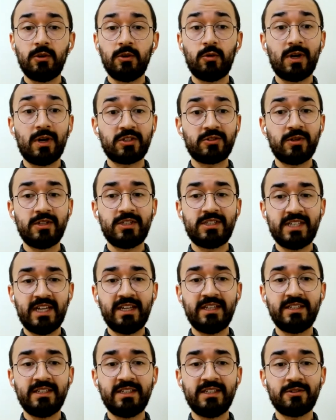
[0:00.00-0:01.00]
to actual
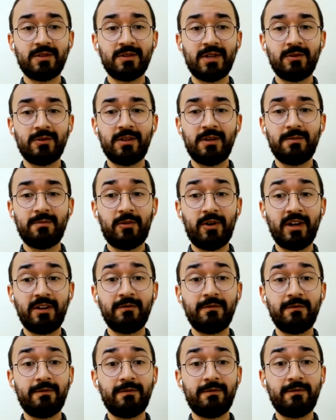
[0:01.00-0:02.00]
changes on how the
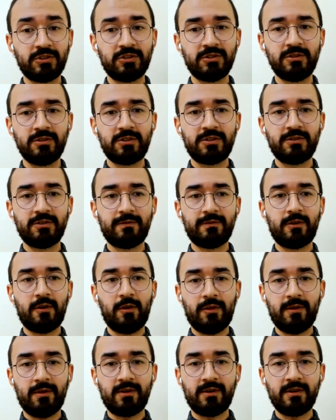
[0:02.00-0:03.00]
brain functions,
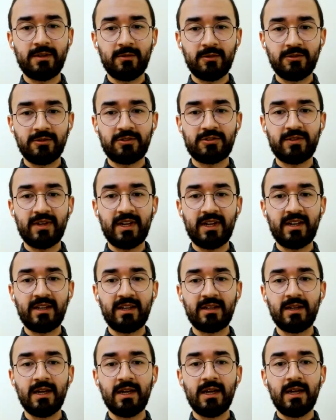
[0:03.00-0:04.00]
further
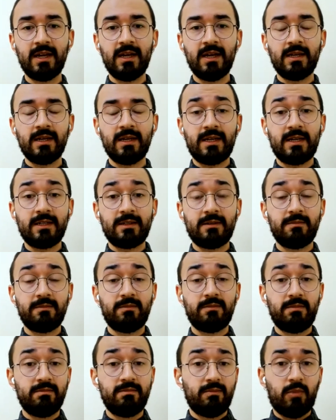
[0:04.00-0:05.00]
demonstrating that
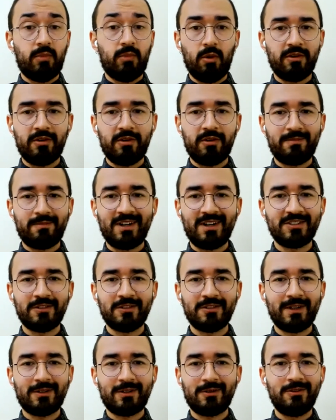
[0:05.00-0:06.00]
both are parts
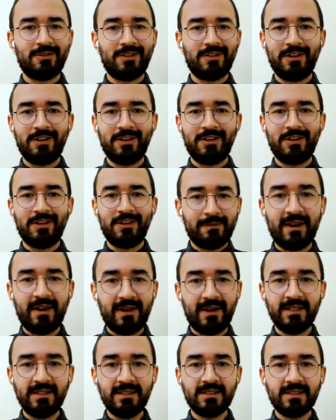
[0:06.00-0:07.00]
of a continuum of
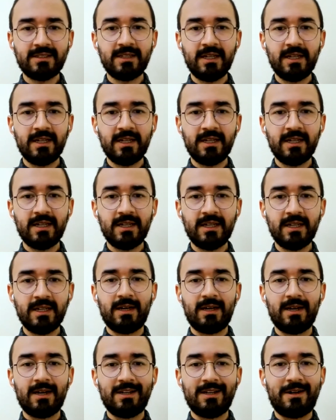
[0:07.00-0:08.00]
violence
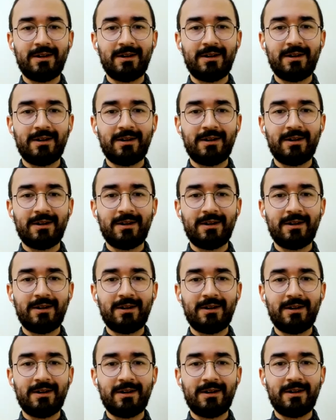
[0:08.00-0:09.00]
and are violence
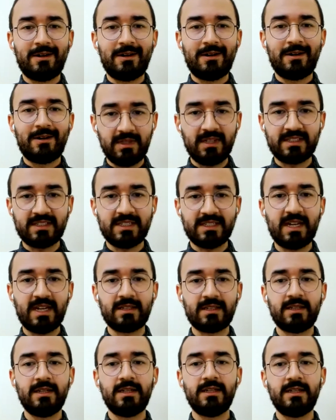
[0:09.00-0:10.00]
linked to the
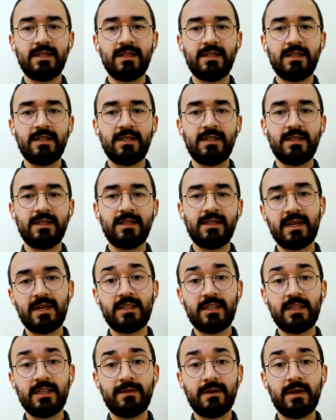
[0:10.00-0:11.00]
exact same
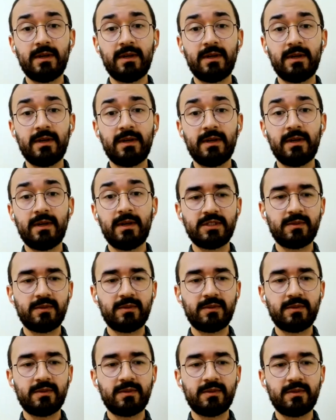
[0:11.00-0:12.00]
negative
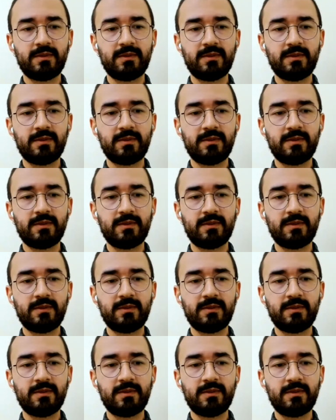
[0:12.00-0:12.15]
consequences.